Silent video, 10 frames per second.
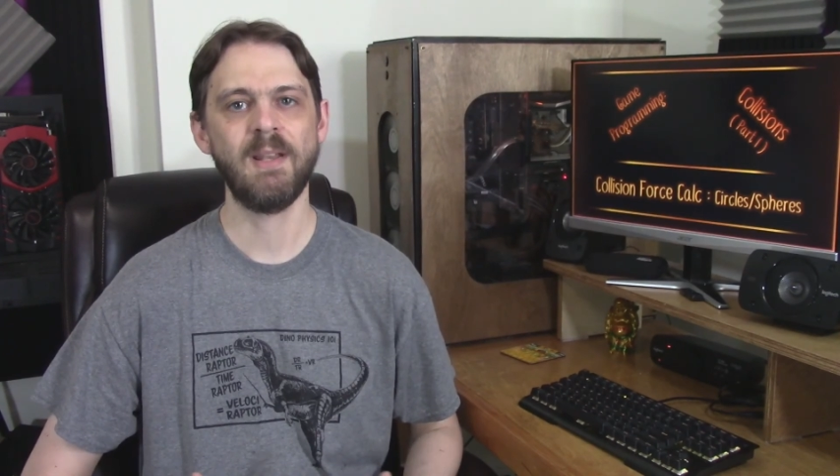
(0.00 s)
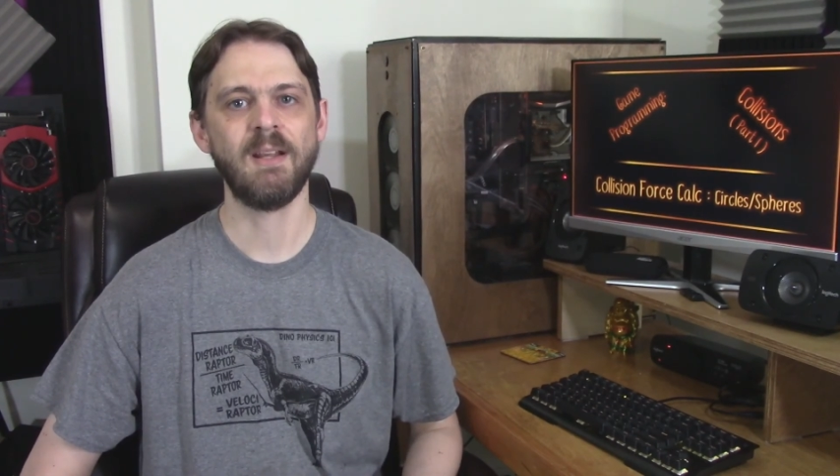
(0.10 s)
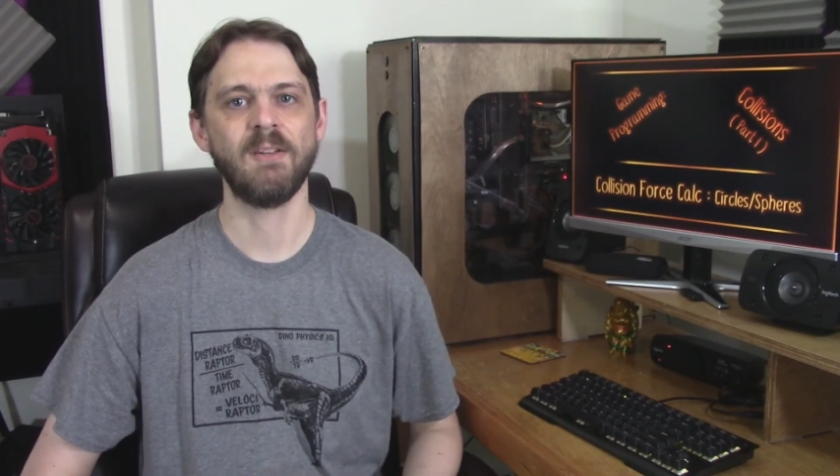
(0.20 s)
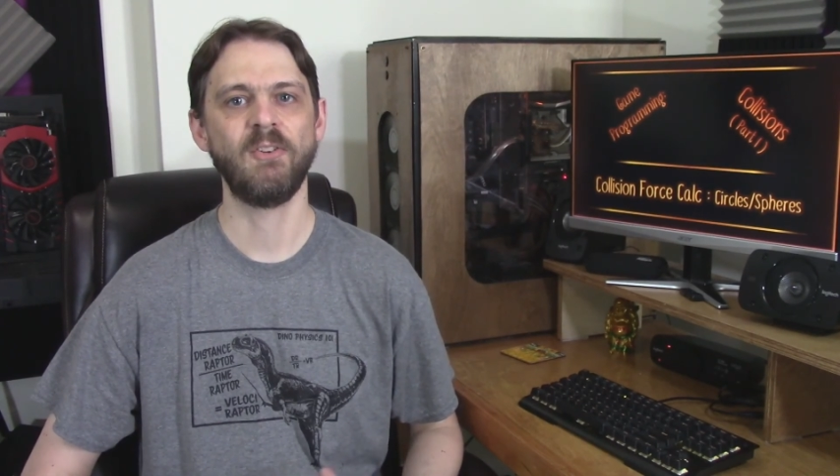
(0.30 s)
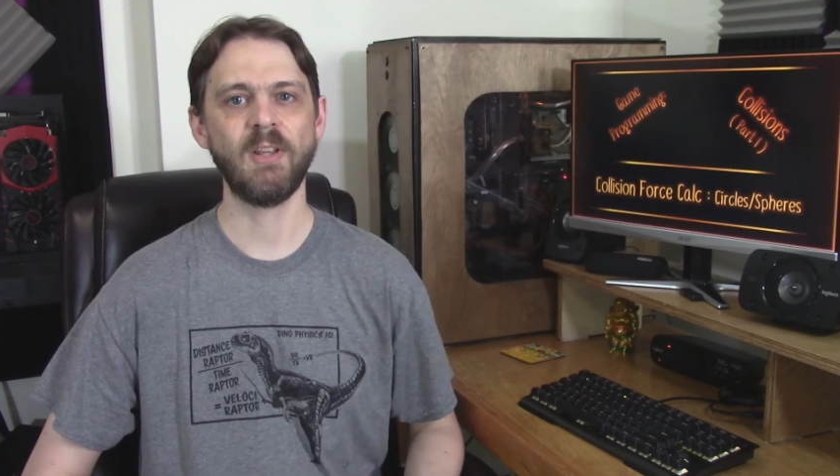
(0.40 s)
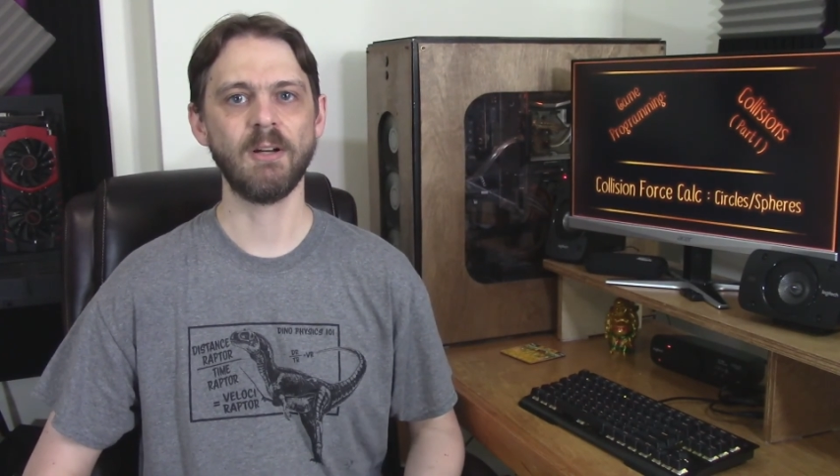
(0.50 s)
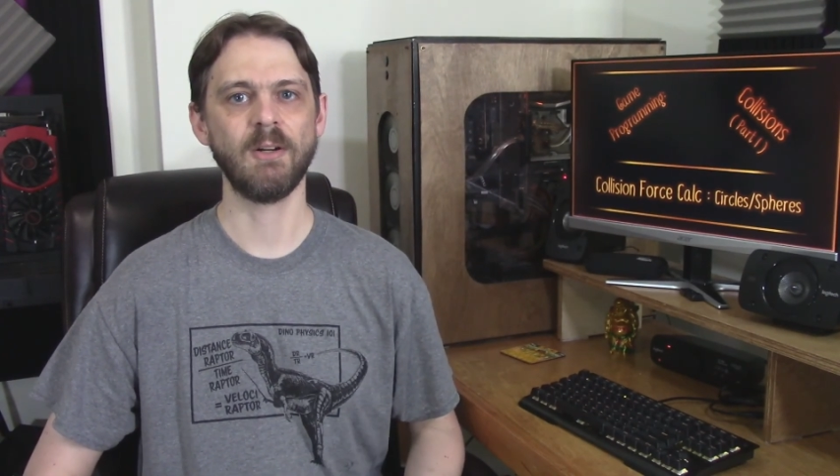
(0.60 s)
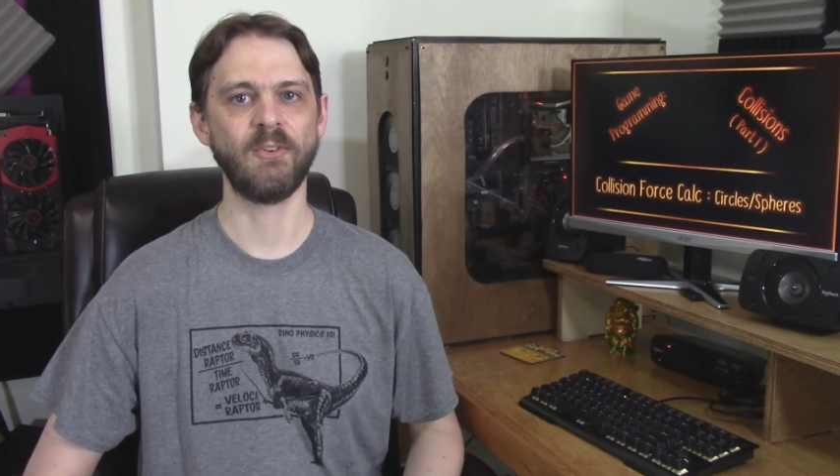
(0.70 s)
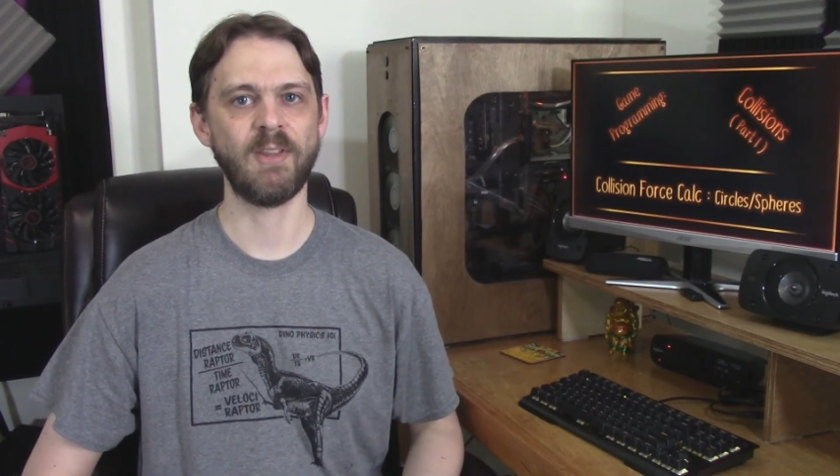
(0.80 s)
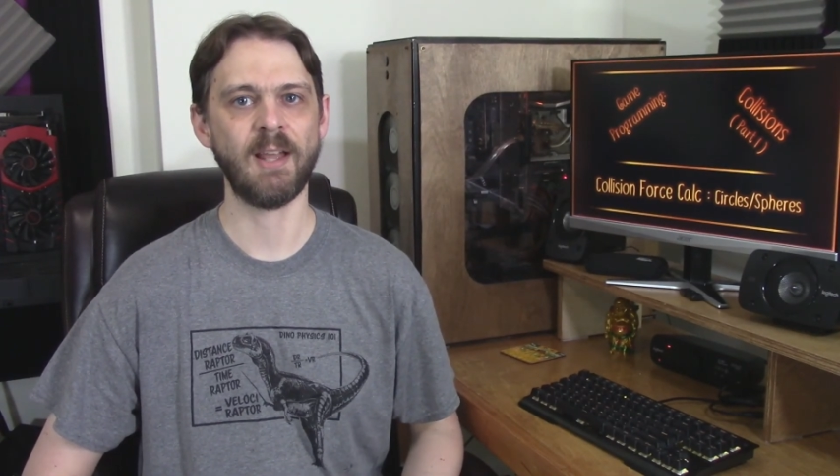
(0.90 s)
to consider
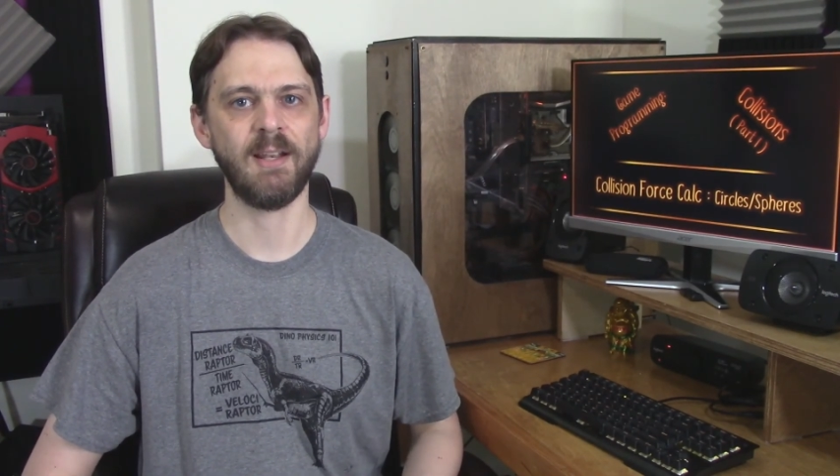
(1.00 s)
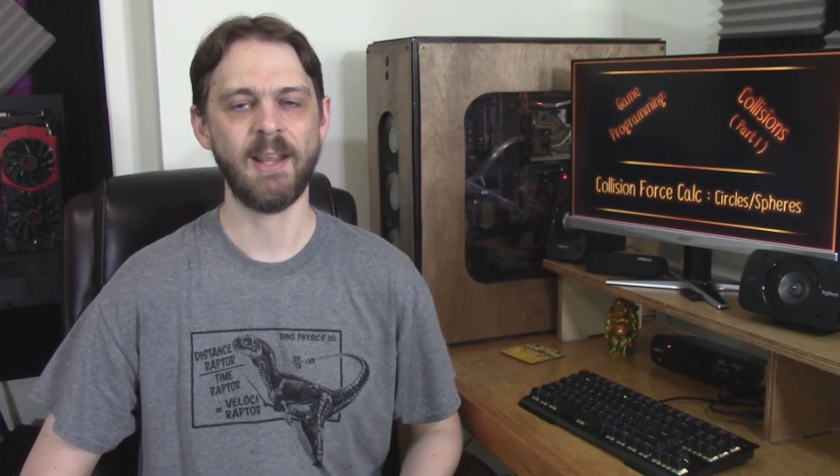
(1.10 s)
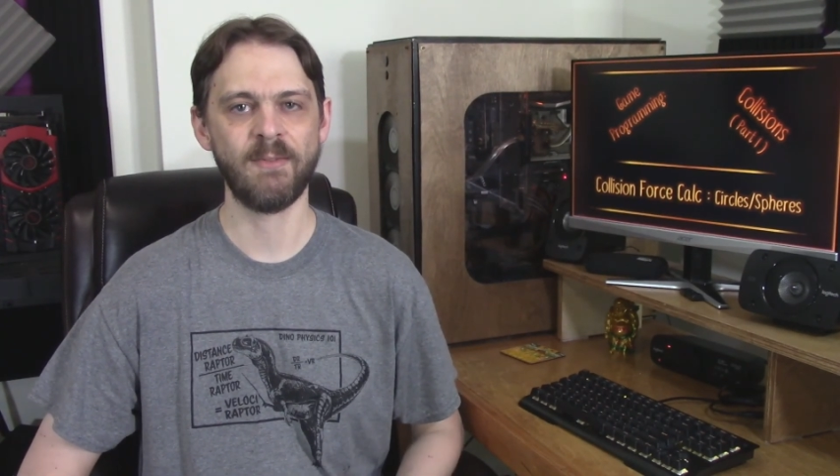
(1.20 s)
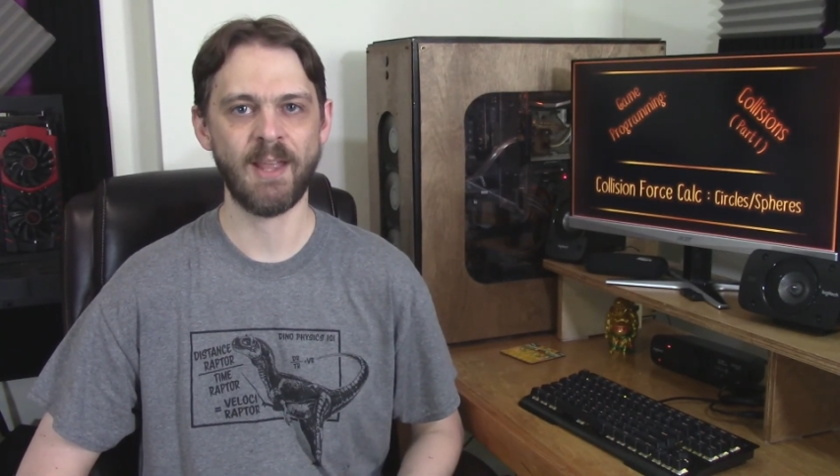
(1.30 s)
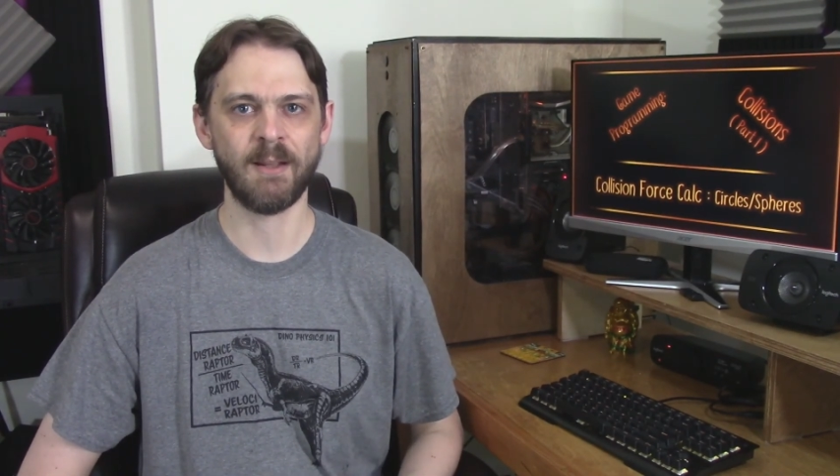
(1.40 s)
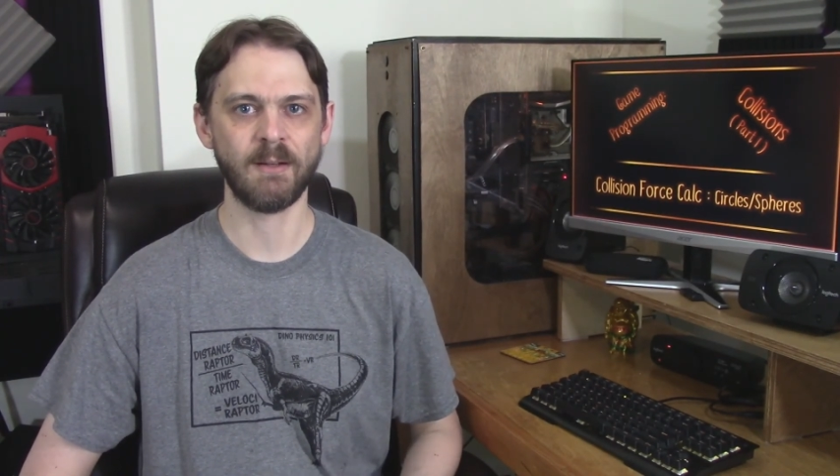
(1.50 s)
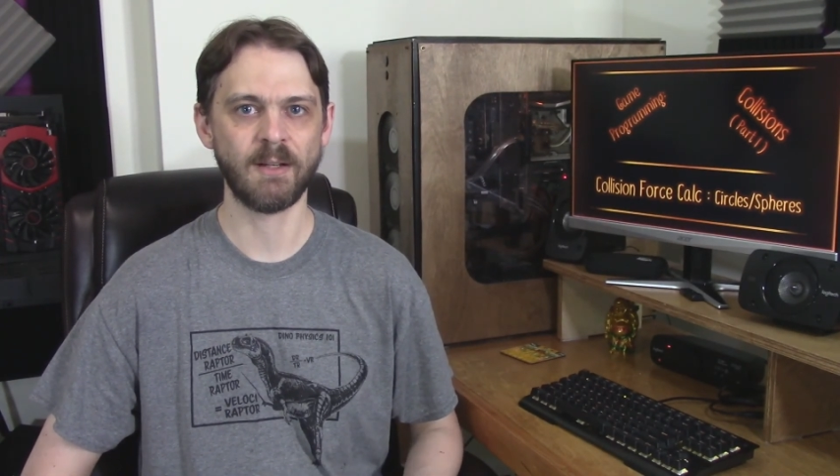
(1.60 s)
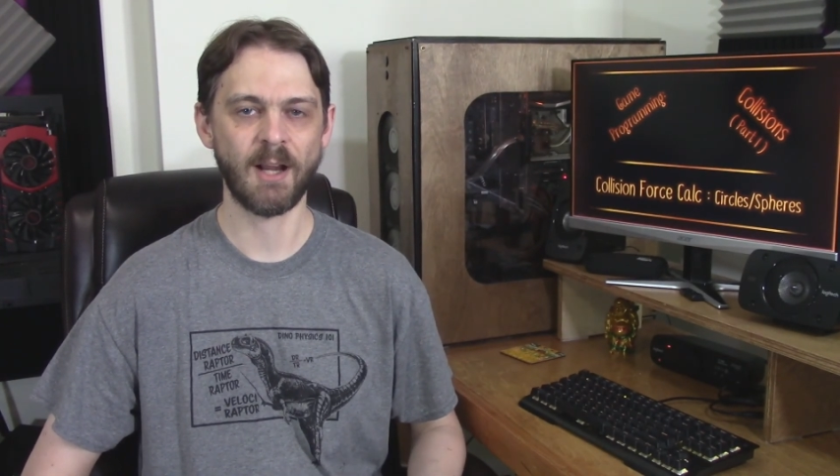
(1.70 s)
is that if that